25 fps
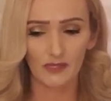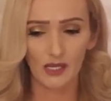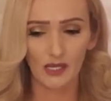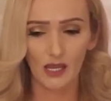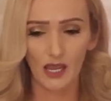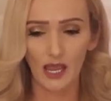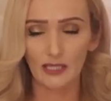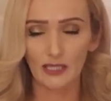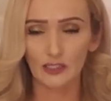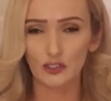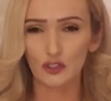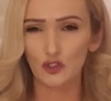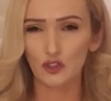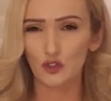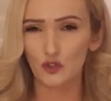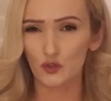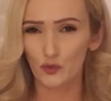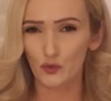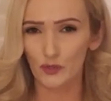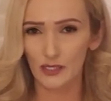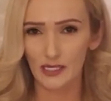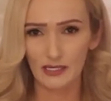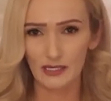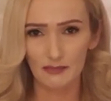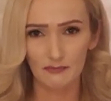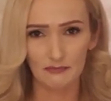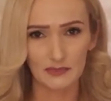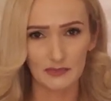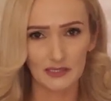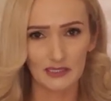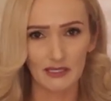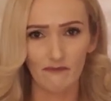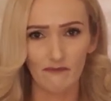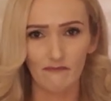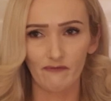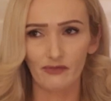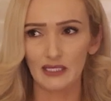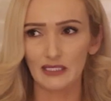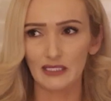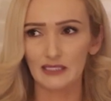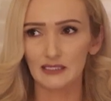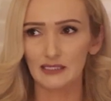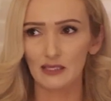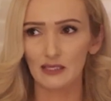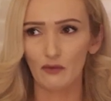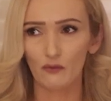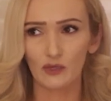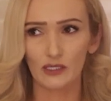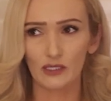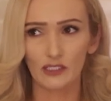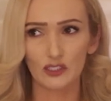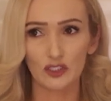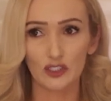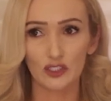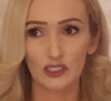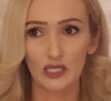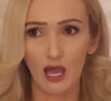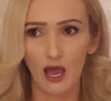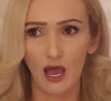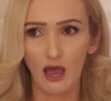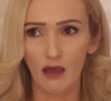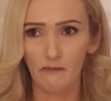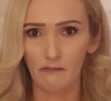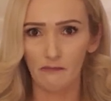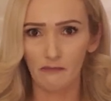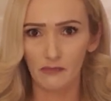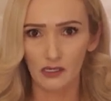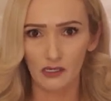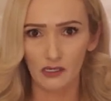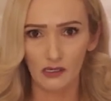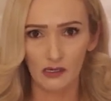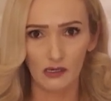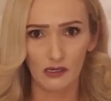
extremes of things that would just come,